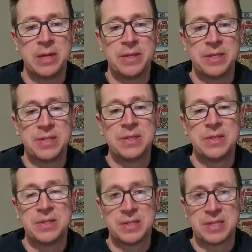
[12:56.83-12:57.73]
This
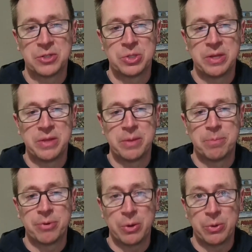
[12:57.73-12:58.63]
is essentially the
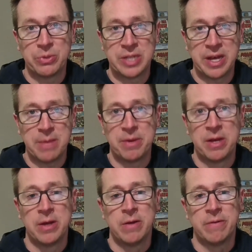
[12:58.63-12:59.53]
prototype
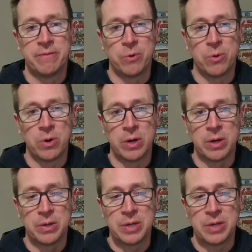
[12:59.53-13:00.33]
for